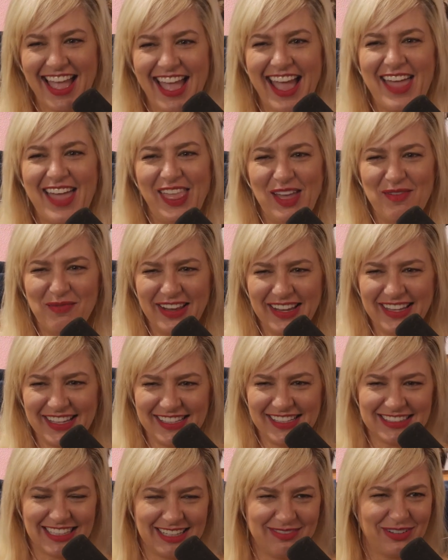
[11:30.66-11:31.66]
And then by
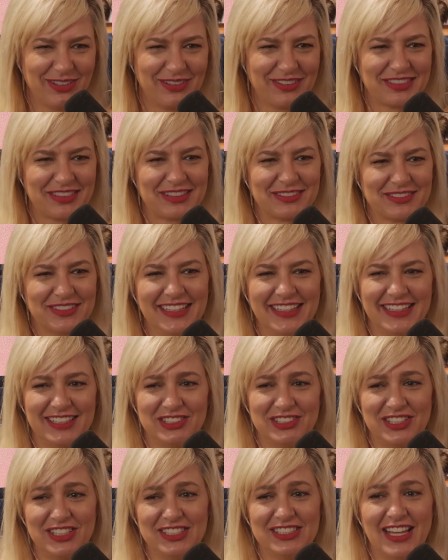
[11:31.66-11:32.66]
Kissing Booth 3,
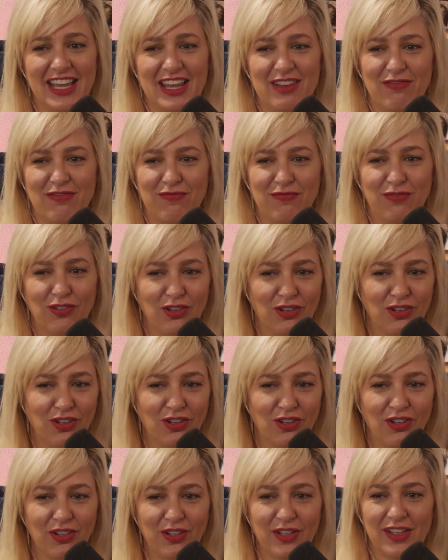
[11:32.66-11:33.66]
she's a
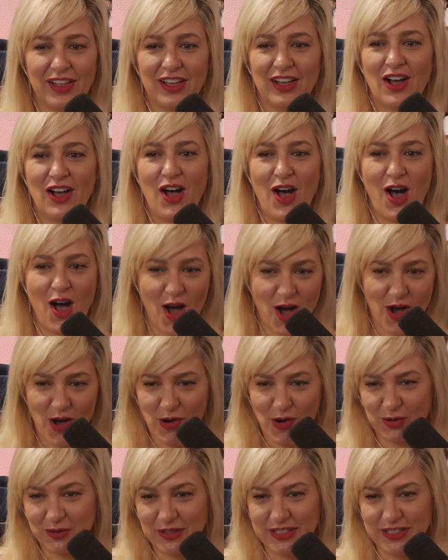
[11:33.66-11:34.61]
full hoe.